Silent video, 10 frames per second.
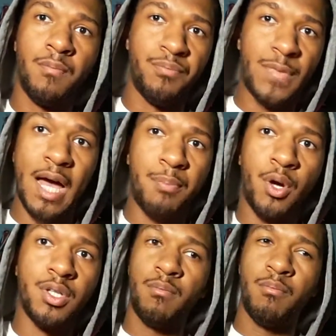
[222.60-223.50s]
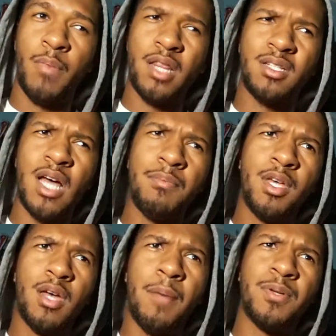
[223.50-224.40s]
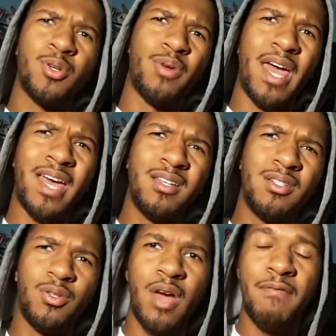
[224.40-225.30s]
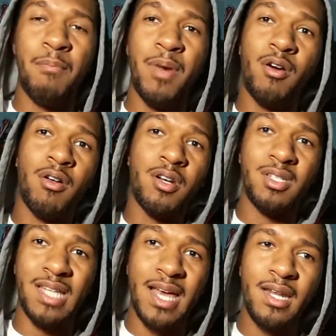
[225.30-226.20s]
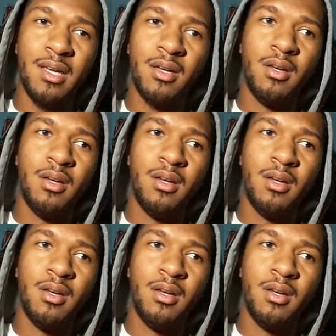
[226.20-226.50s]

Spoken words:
that person. By the time the episode ends, you have a better understanding